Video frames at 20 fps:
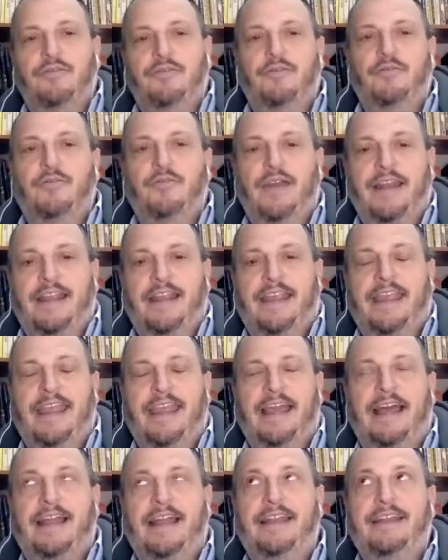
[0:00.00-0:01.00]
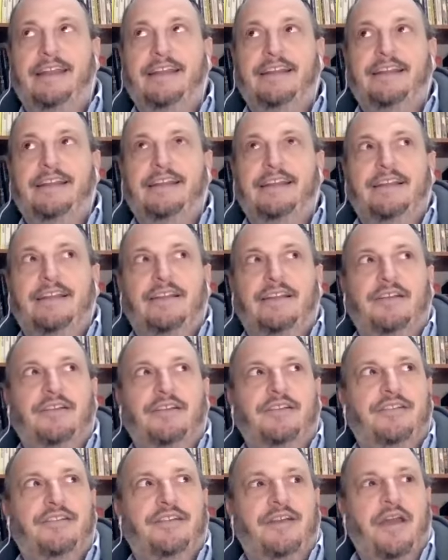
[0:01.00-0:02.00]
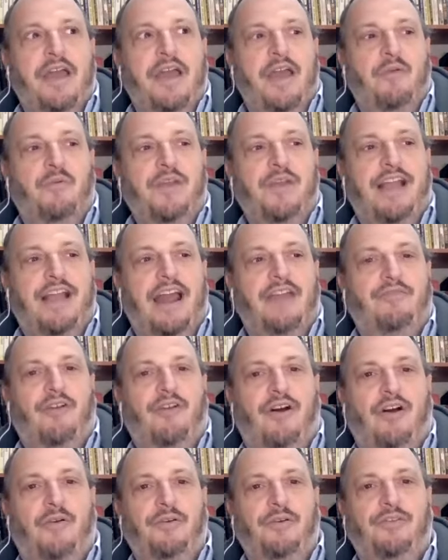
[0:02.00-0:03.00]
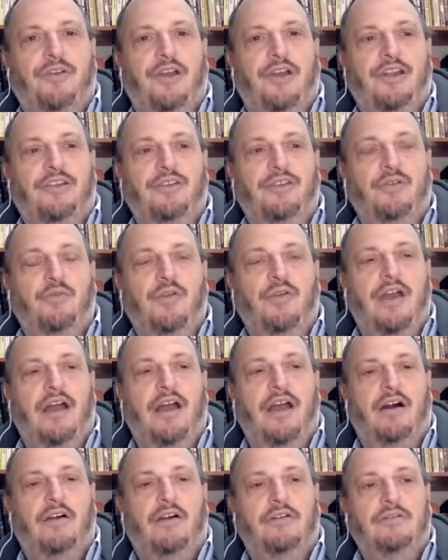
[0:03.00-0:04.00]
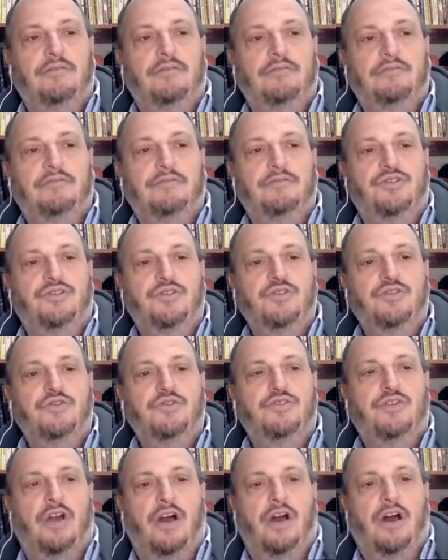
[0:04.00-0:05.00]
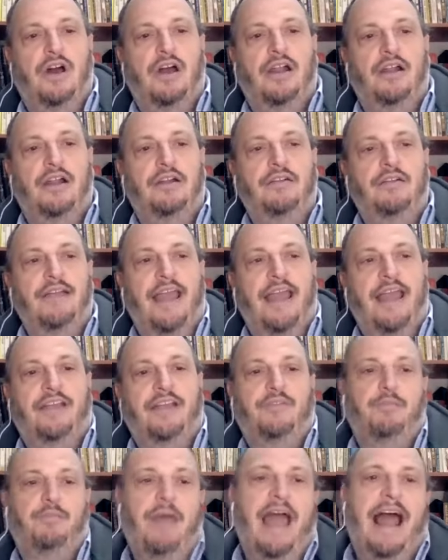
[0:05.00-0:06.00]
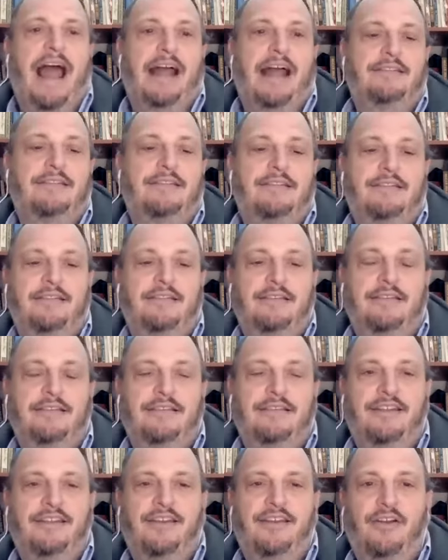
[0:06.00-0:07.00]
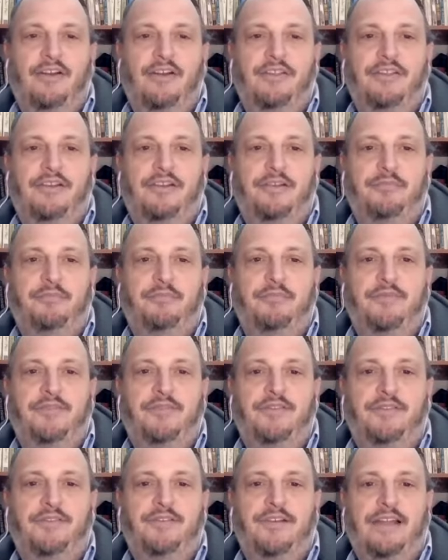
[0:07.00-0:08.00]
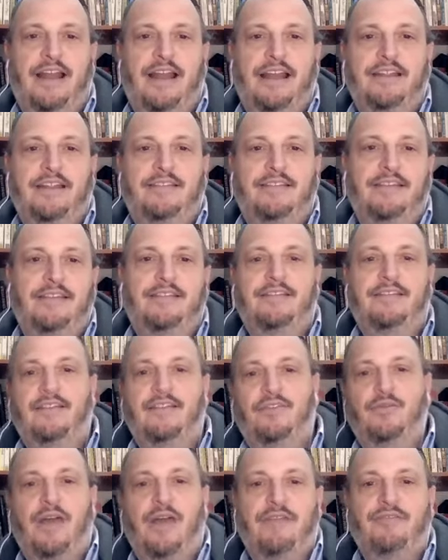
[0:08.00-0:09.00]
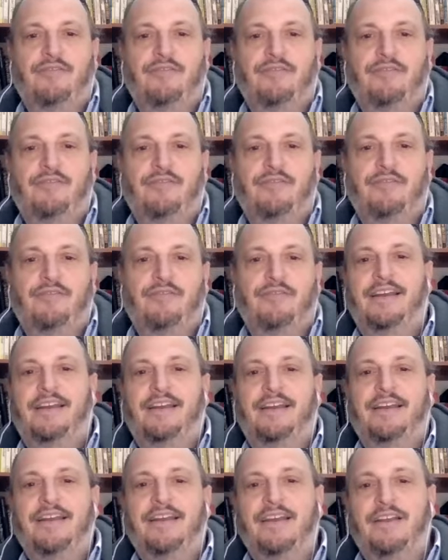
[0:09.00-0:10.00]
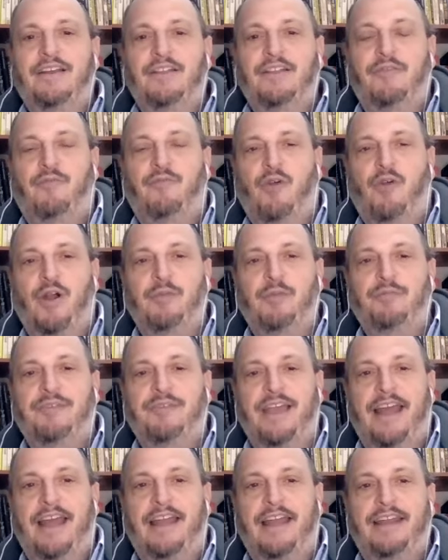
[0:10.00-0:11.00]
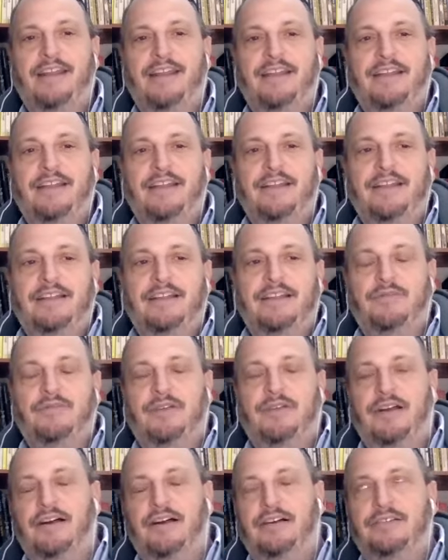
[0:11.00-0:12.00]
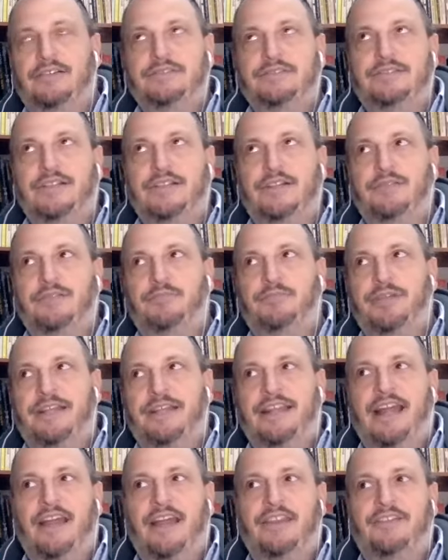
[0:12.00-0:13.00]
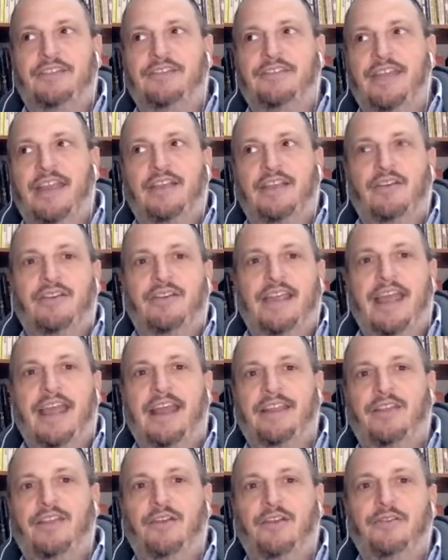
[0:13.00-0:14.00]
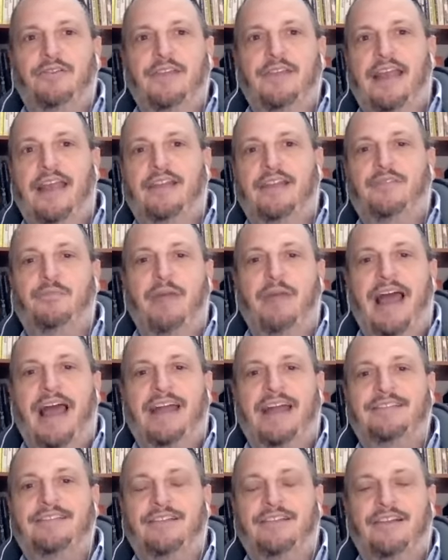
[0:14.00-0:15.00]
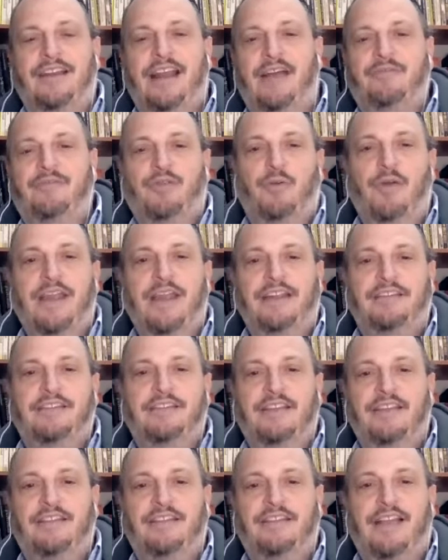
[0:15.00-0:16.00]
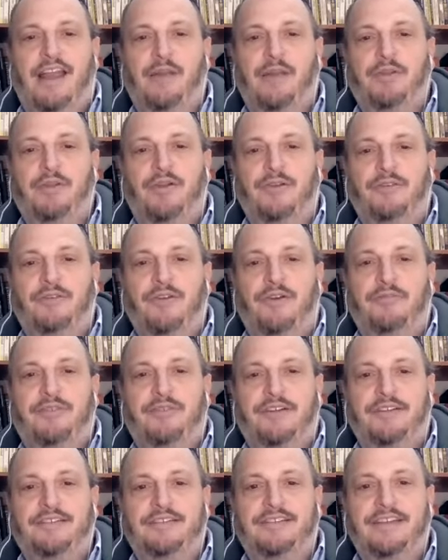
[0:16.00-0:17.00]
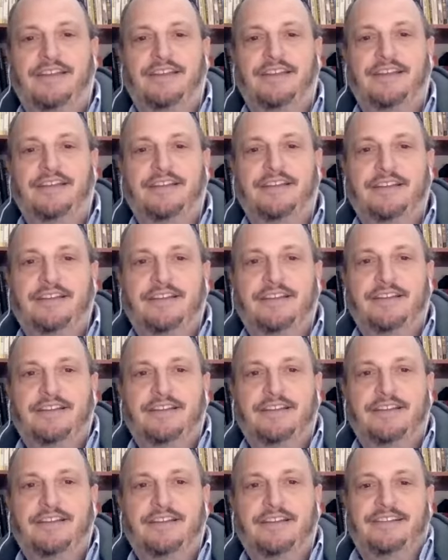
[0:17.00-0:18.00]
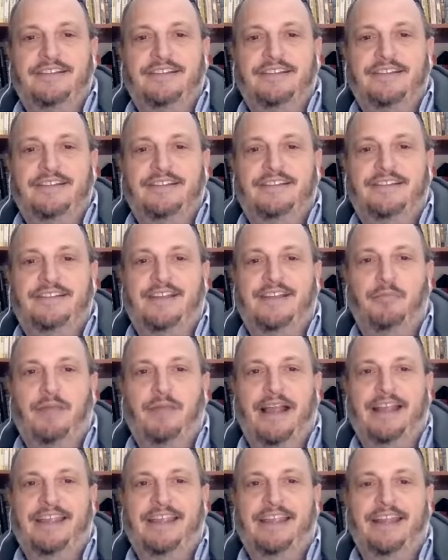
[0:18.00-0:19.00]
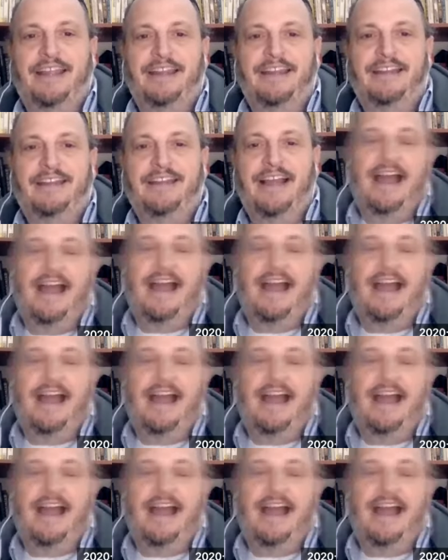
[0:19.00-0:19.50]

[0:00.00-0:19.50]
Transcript: when it can, and we kind of always argue, well, Jews are expats. They're kind of citizens who haven't really just filled out the forms yet. Well, but now they're saying, okay, those expats are going to have to wait till this kind of blows over to come back in. I